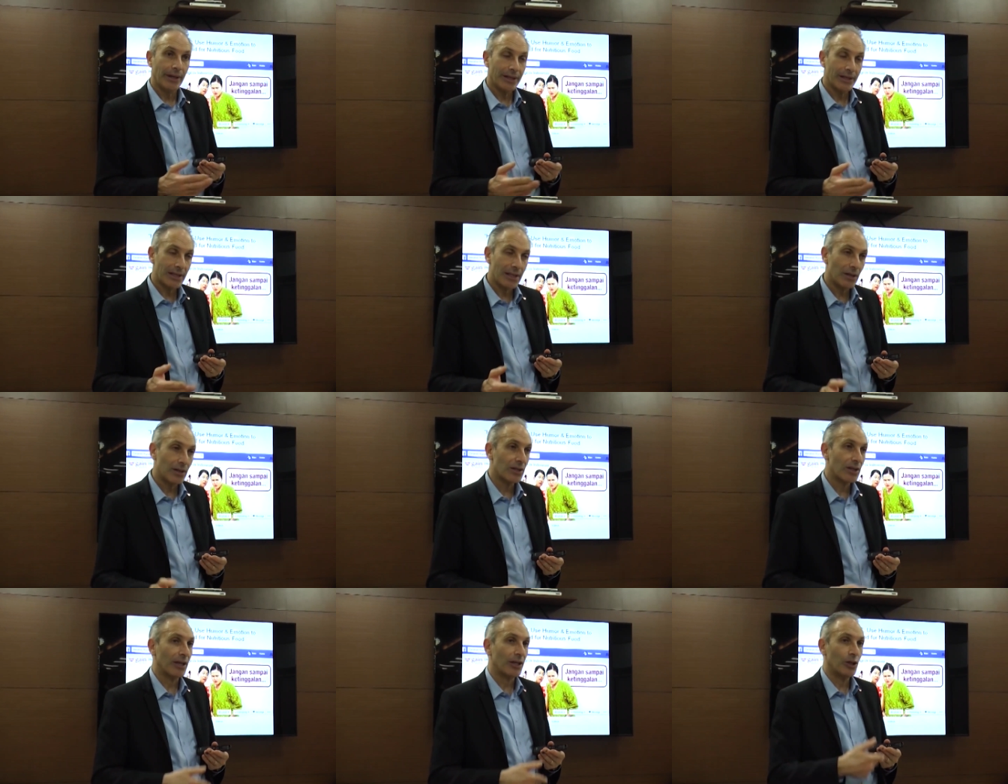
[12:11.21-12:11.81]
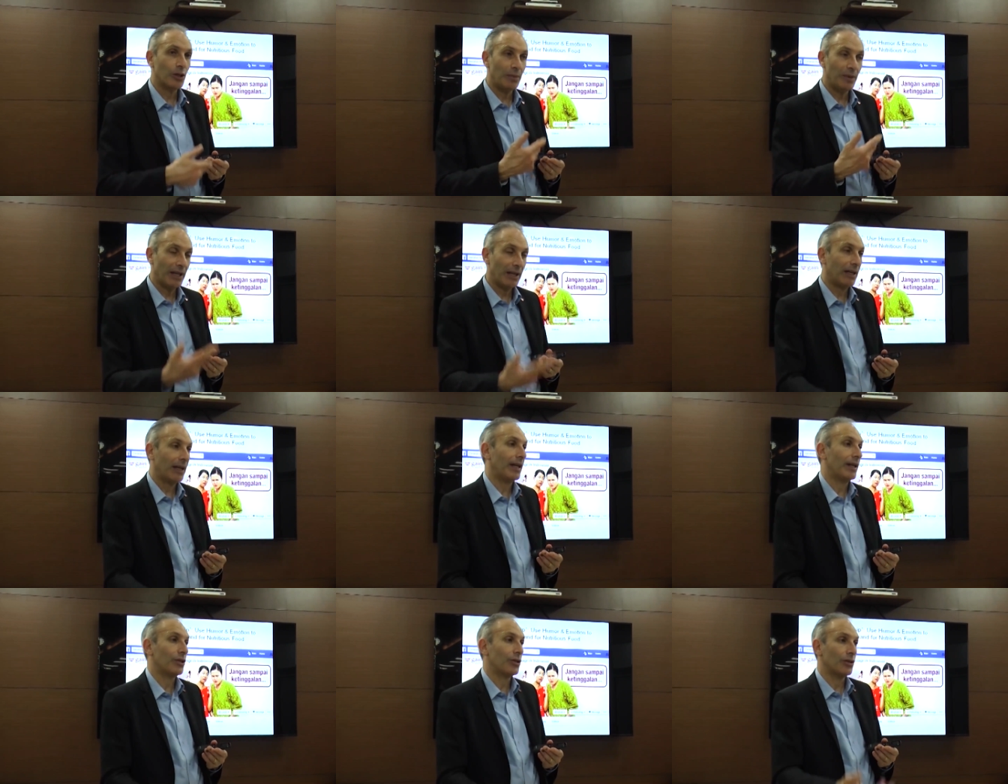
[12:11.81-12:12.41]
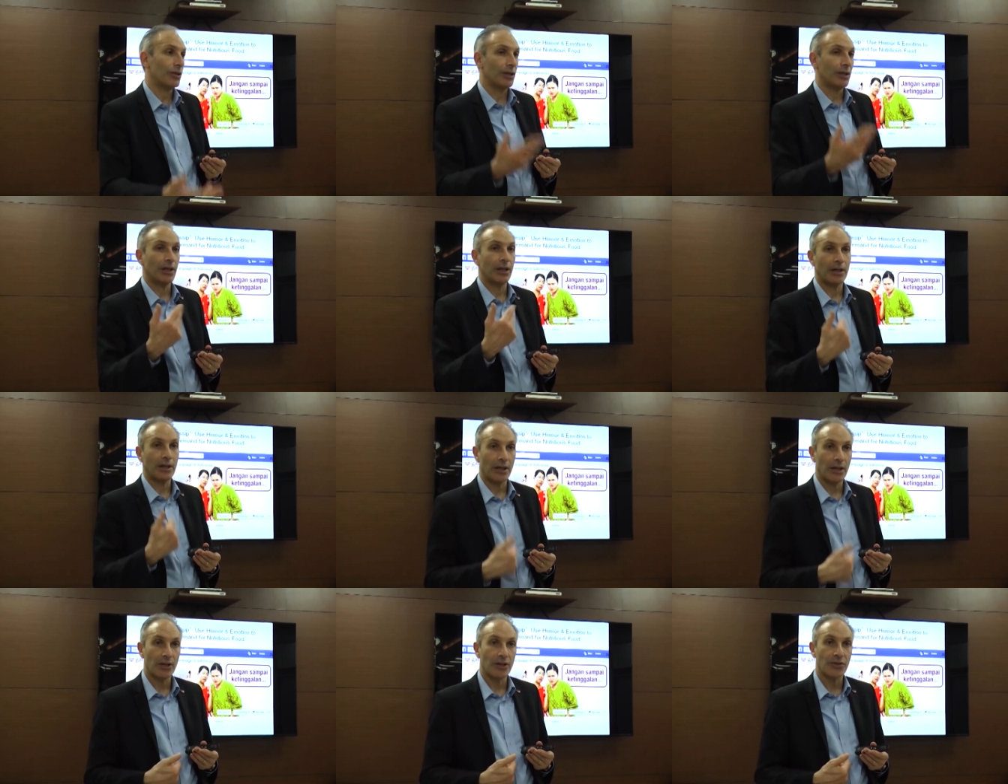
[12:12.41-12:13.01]
It sounds like you're being lectured in
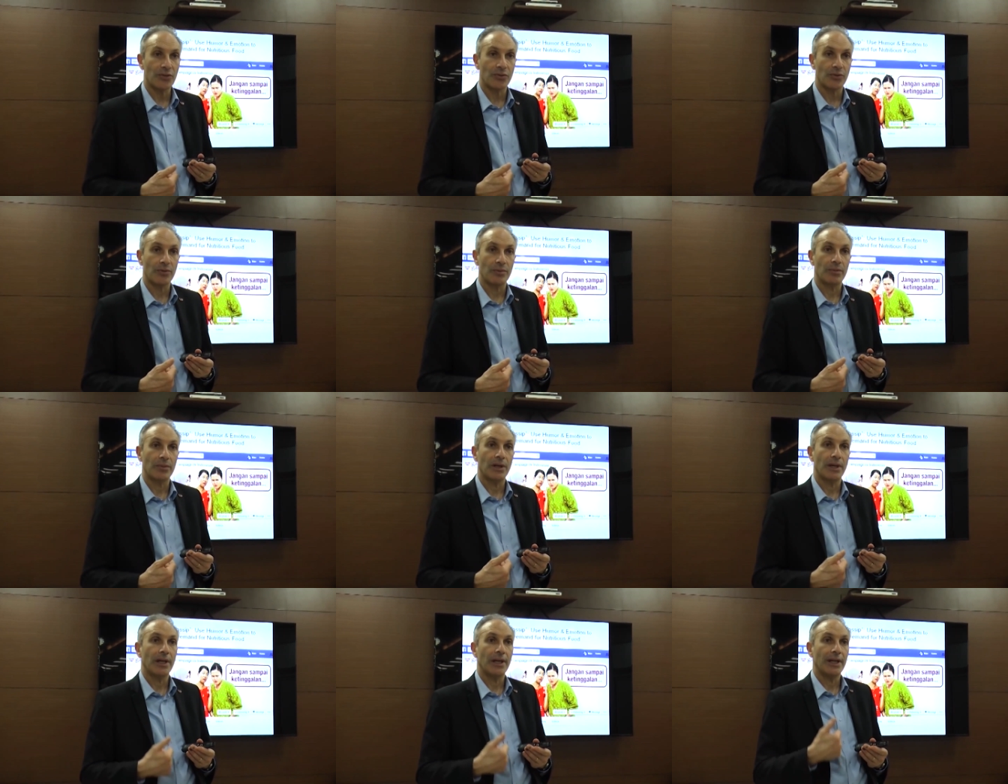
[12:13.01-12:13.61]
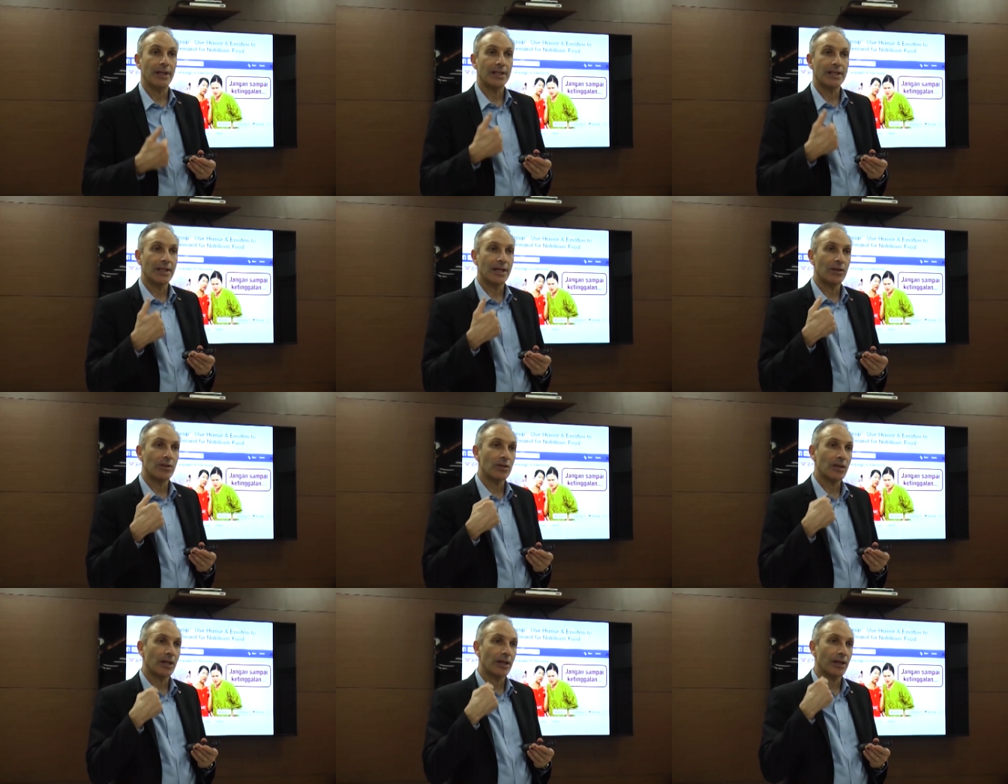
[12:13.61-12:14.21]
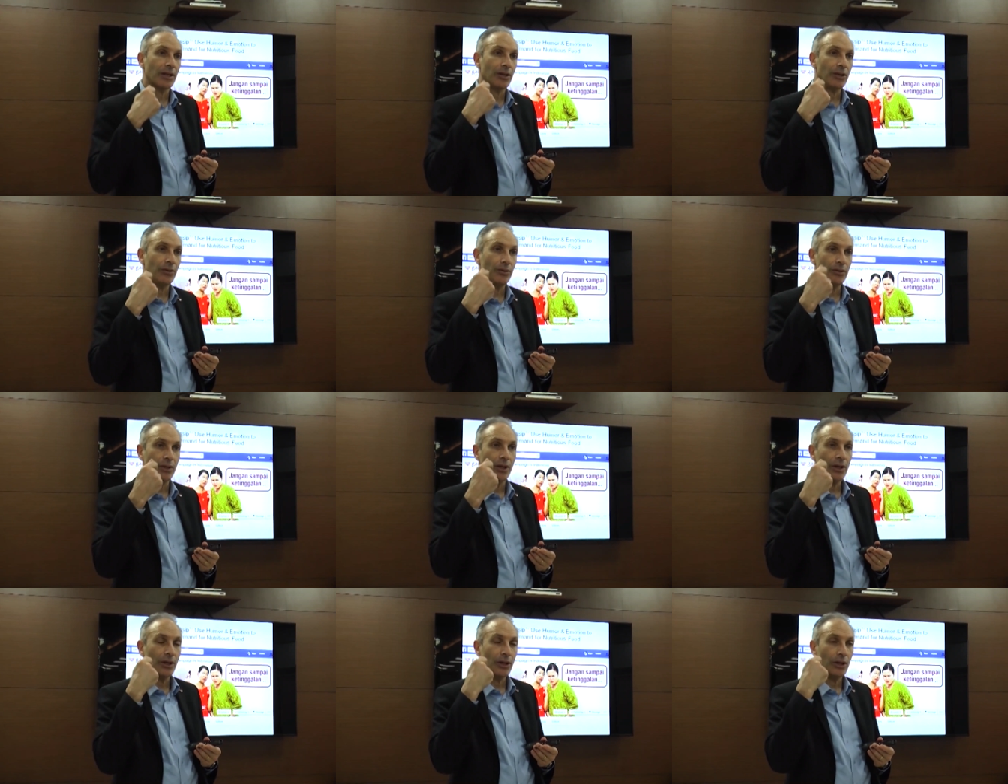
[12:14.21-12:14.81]
a classroom. It sounds
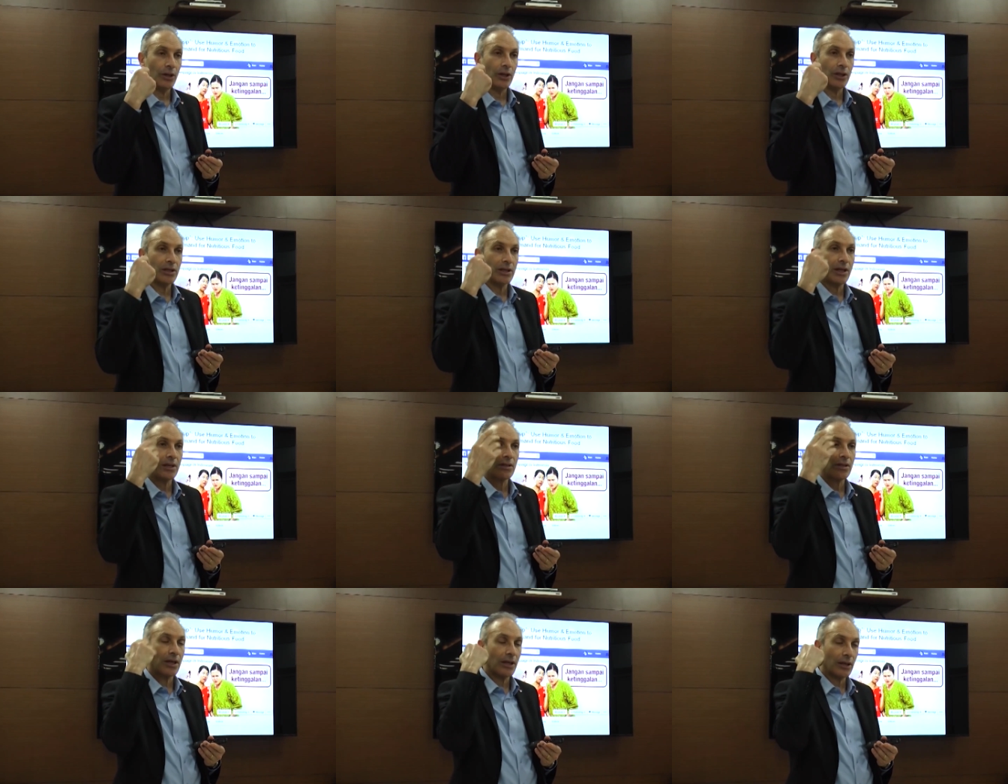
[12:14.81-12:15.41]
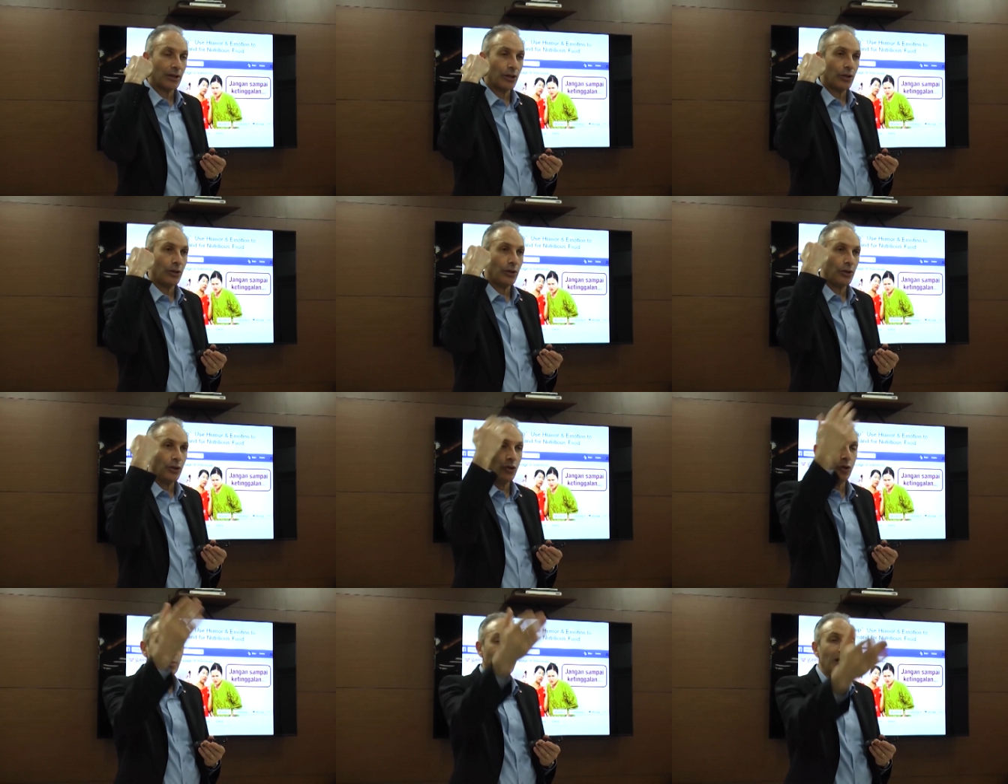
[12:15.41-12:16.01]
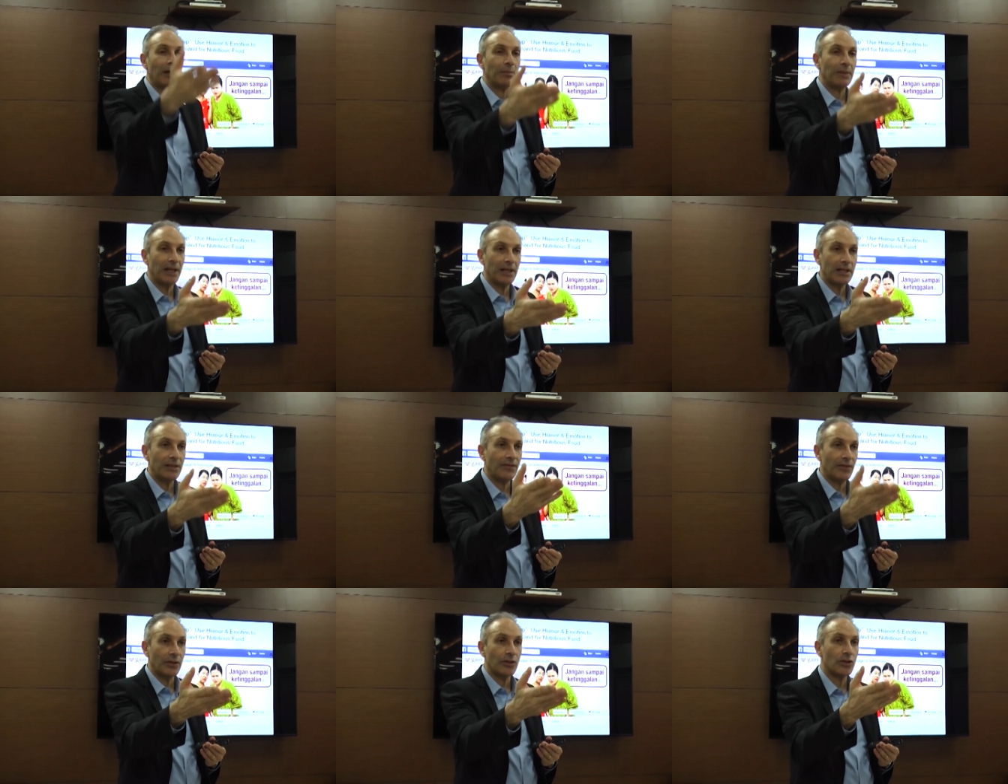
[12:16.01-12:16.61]
like you're being made
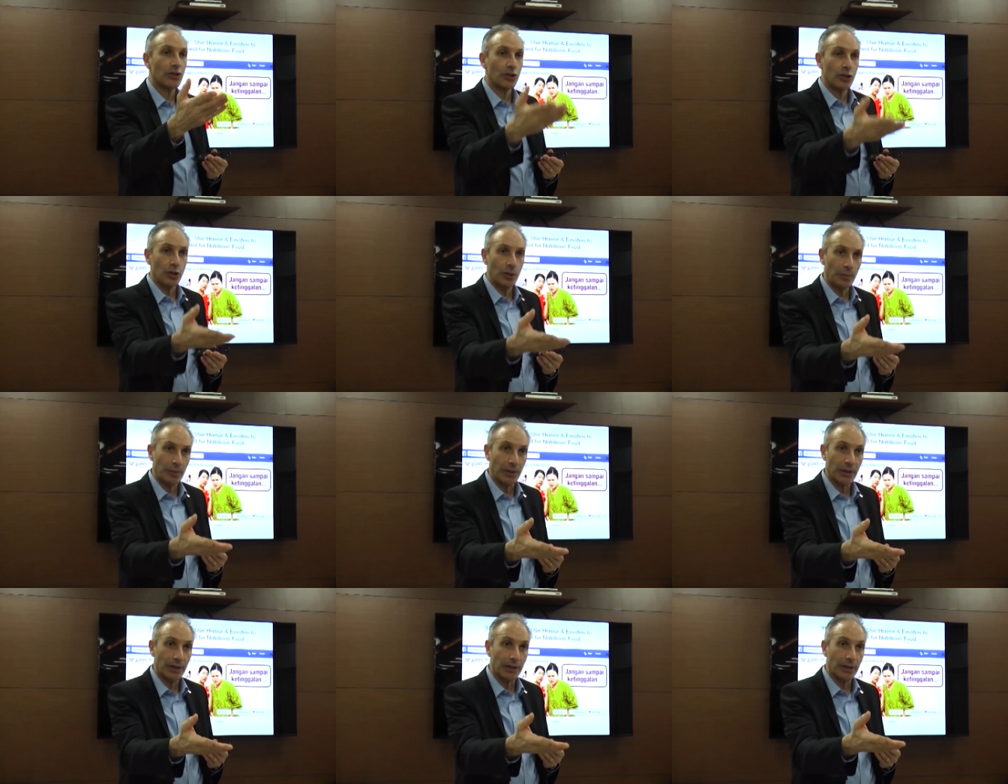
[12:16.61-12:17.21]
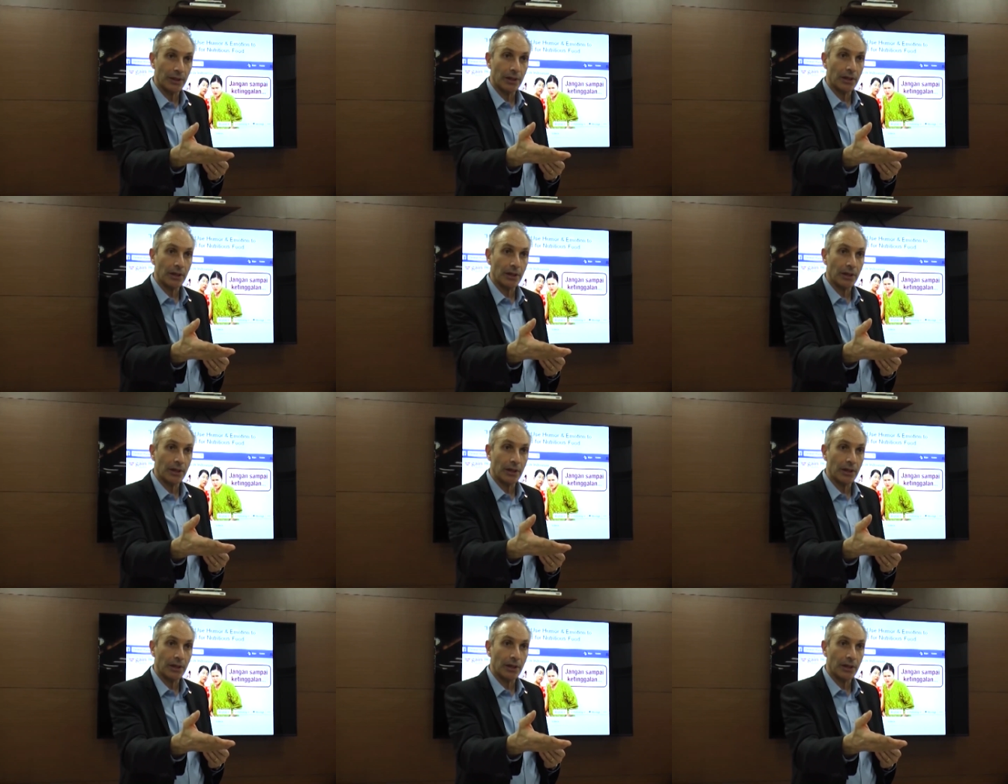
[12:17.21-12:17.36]
to feel stupid,